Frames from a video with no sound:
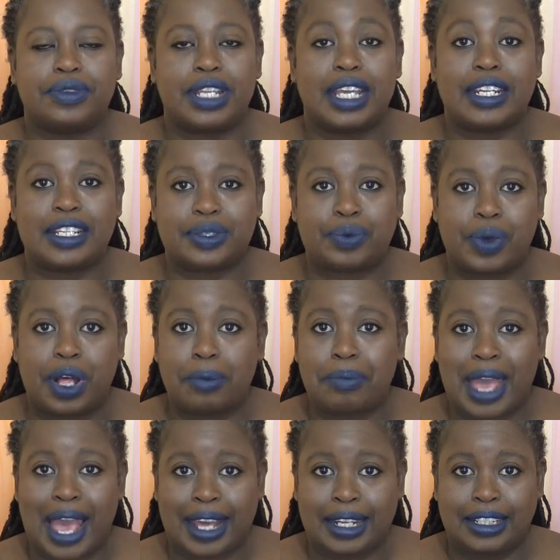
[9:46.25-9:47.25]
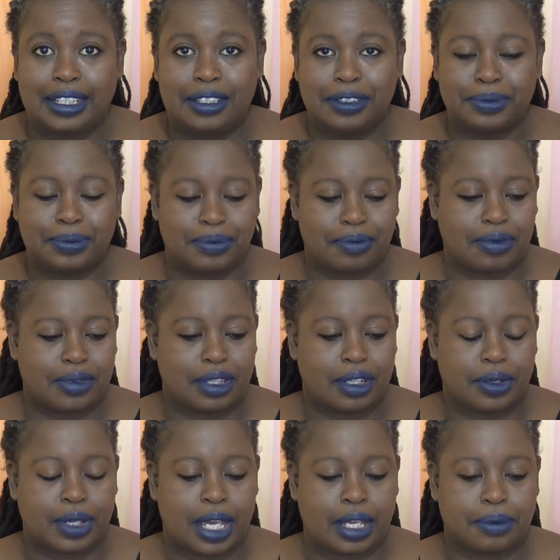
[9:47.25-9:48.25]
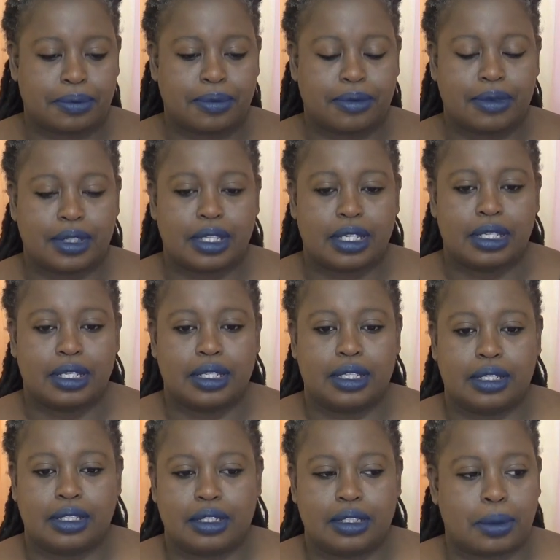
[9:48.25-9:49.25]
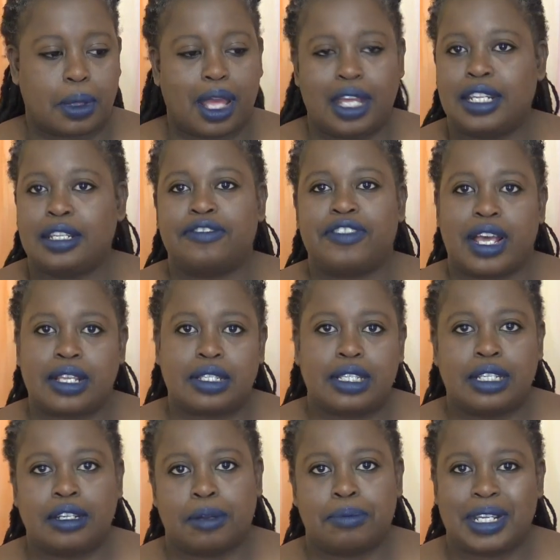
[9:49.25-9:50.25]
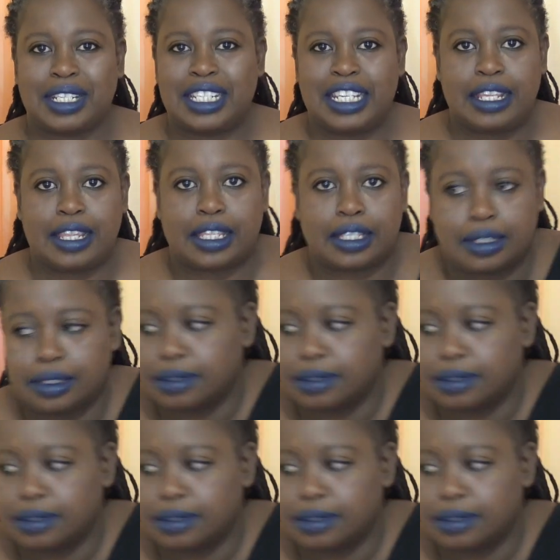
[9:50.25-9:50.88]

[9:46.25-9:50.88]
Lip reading: It is well padded. Okay. I need Vaseline on my teeth.